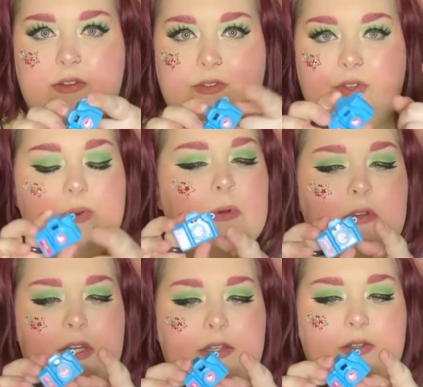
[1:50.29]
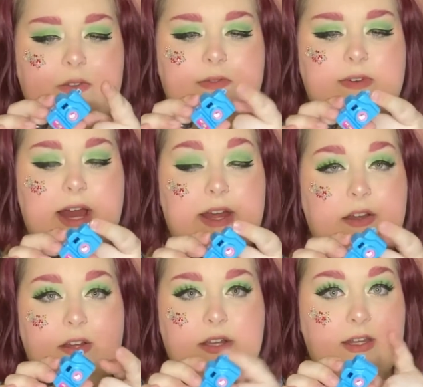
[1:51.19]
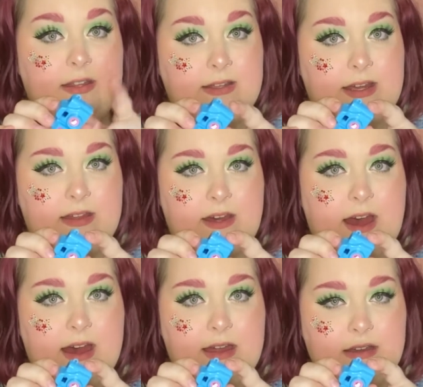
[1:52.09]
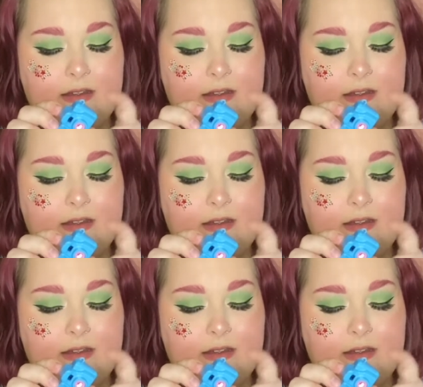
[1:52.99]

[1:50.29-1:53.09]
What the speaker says: So you won't need to use fire or anything like that